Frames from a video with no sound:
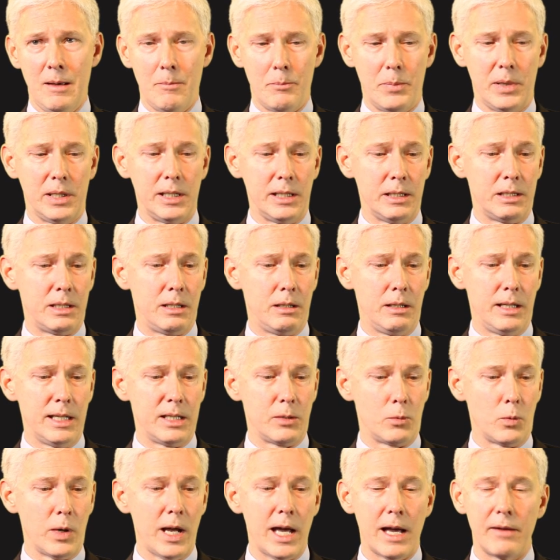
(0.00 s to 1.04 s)
But
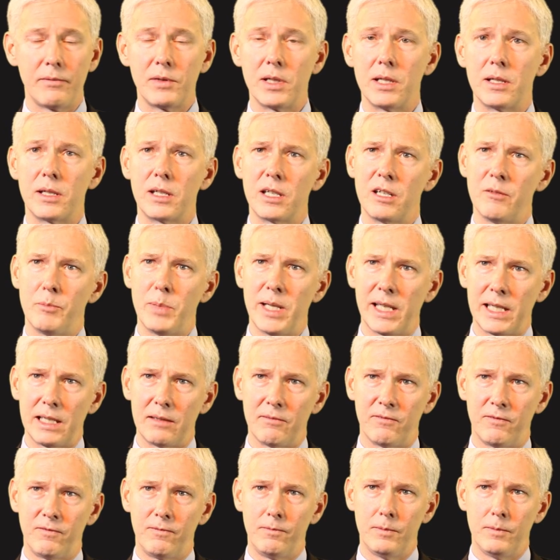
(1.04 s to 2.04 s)
this raft, instead of being